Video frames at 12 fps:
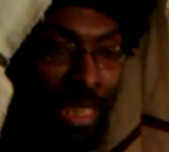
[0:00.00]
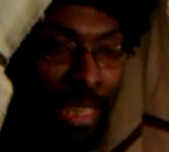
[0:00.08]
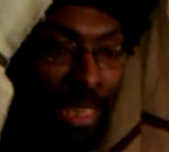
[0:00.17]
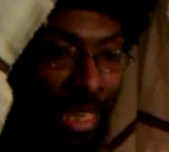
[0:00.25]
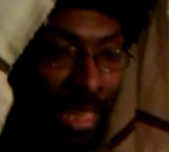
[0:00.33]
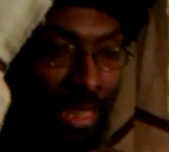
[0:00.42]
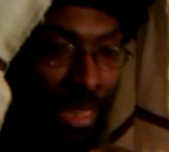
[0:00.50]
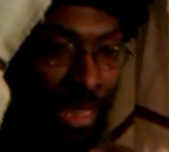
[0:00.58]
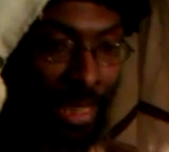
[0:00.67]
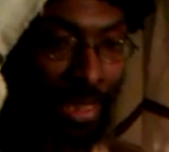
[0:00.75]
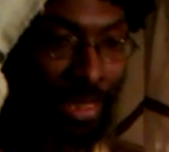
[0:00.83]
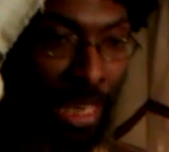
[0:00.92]
cannot
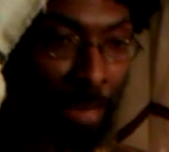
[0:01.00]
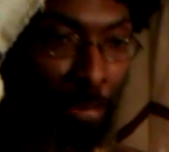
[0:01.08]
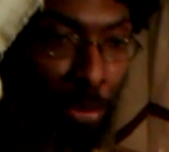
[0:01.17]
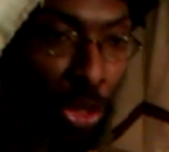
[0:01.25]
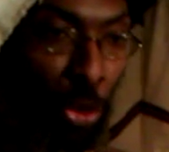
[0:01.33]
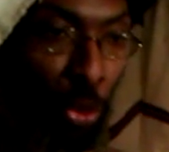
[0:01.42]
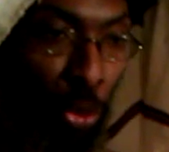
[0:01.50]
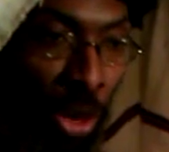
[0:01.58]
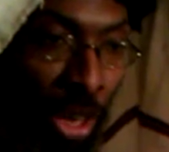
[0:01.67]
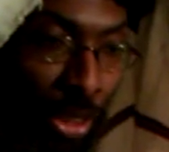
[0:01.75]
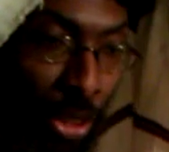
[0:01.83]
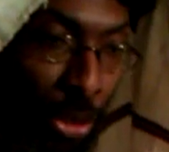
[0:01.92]
accept or don't
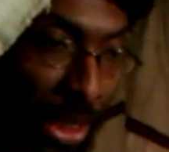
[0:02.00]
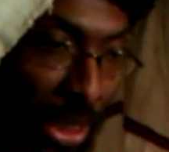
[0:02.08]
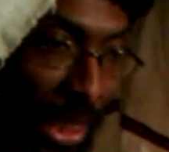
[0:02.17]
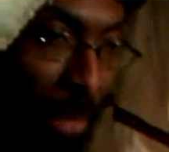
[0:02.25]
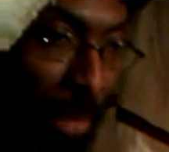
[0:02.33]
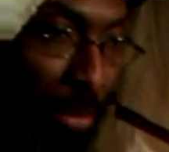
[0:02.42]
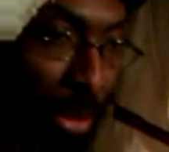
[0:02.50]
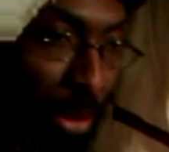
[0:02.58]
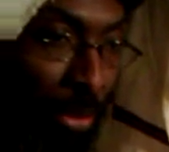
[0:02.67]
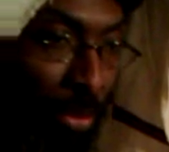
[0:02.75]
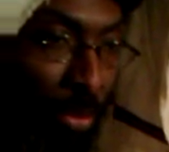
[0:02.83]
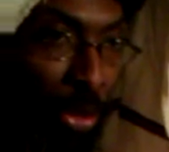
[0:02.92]
want to accept
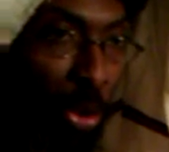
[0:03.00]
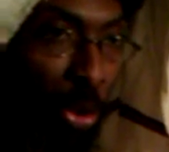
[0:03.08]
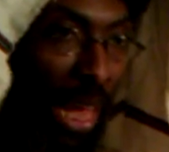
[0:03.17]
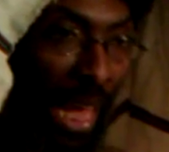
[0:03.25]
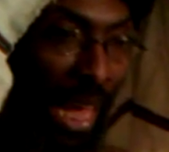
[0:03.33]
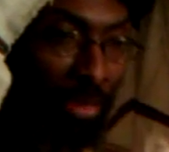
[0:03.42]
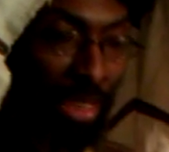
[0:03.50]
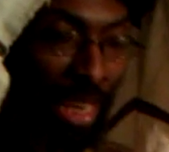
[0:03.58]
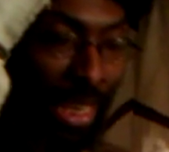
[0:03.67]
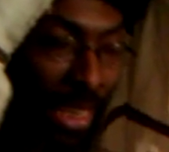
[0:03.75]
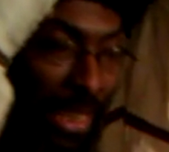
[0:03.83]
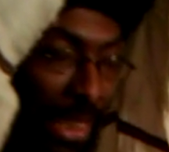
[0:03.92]
or have
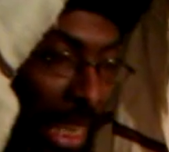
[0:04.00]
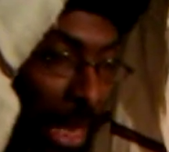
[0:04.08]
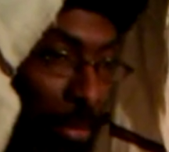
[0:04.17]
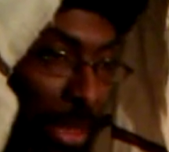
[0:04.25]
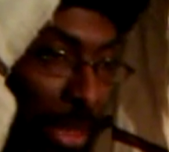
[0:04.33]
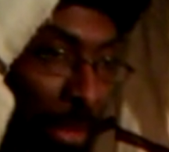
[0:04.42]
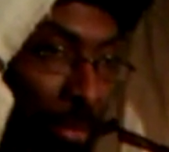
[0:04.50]
not accepted